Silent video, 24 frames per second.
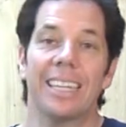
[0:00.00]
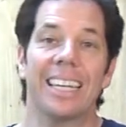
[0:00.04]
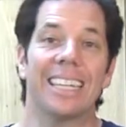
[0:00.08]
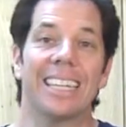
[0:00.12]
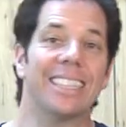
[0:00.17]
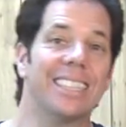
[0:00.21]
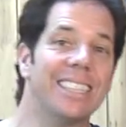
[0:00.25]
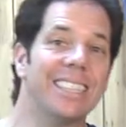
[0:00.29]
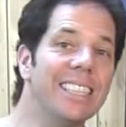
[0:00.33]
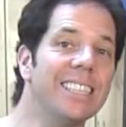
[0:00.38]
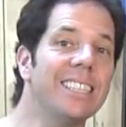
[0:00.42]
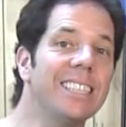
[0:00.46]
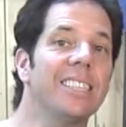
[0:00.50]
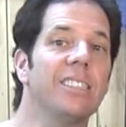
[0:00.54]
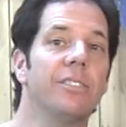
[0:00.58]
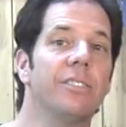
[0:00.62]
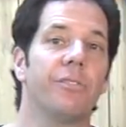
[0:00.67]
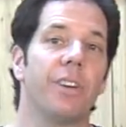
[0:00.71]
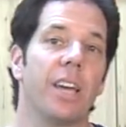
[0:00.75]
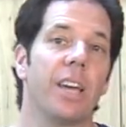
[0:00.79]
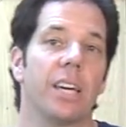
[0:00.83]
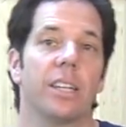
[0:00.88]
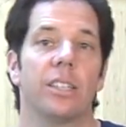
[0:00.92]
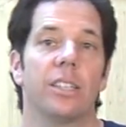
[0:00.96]
and
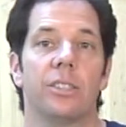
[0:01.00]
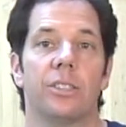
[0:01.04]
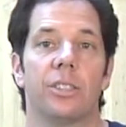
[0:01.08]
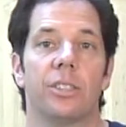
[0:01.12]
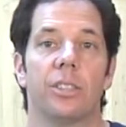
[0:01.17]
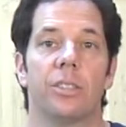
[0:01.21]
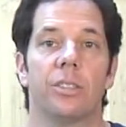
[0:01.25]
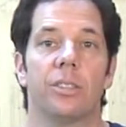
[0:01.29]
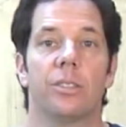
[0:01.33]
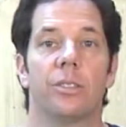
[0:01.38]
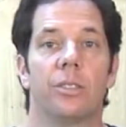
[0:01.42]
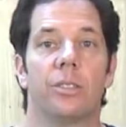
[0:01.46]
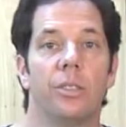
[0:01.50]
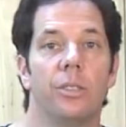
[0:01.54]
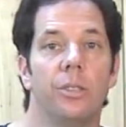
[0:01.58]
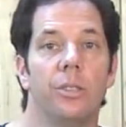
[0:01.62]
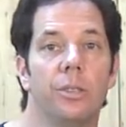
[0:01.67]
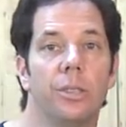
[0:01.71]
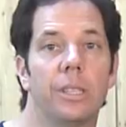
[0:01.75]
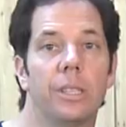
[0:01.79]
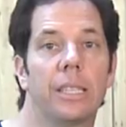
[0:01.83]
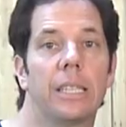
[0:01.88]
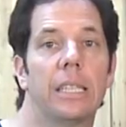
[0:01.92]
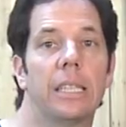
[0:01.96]
disadvantages to
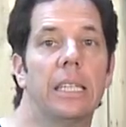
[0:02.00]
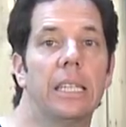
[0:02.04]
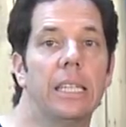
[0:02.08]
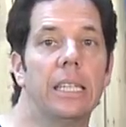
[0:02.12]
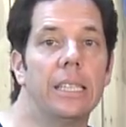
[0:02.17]
doing